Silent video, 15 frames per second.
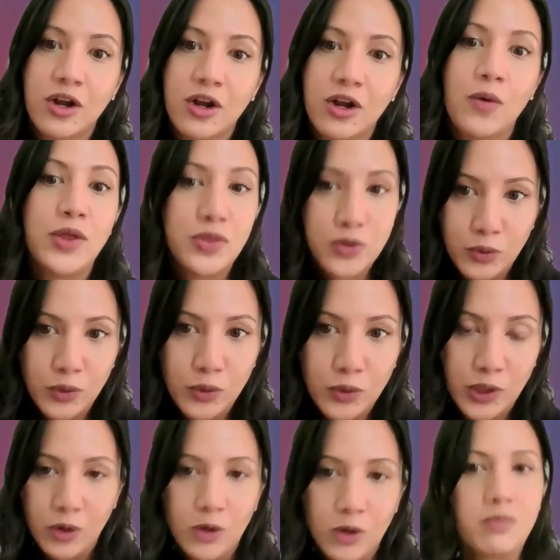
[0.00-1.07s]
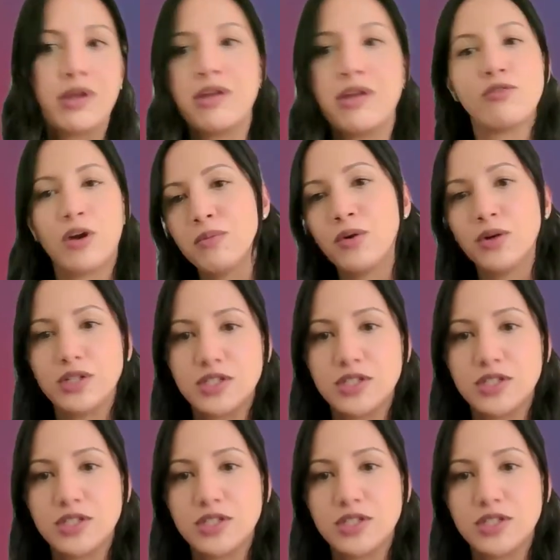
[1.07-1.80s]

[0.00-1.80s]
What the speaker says: going through recruitment firm or